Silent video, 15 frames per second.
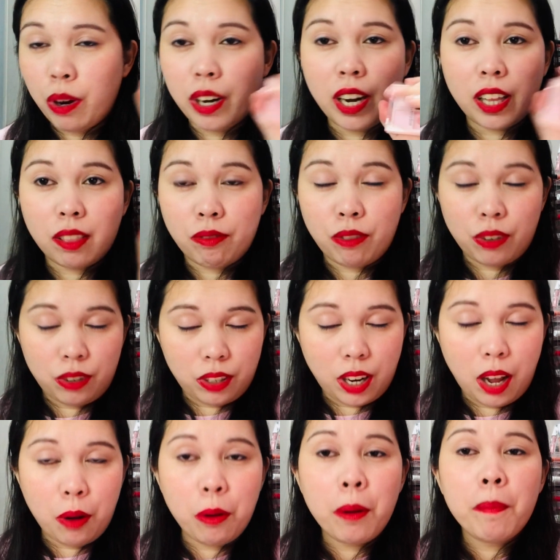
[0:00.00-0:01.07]
Not for
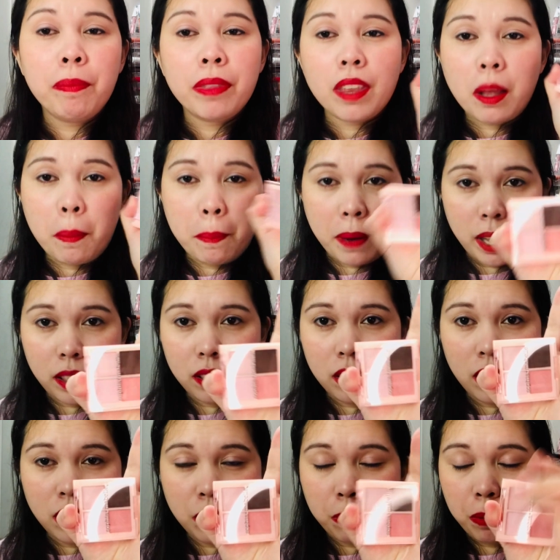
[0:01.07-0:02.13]
now, but it's